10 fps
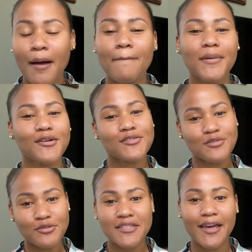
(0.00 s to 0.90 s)
I just
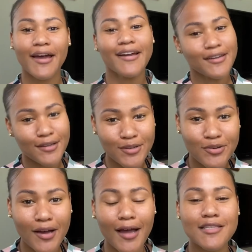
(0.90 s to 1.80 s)
know, say, I need you
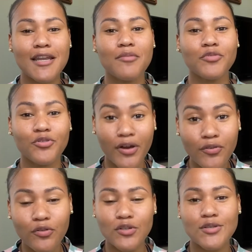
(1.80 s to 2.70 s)
guys and I'm
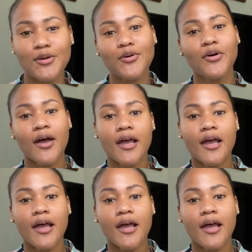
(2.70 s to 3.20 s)
grateful to you.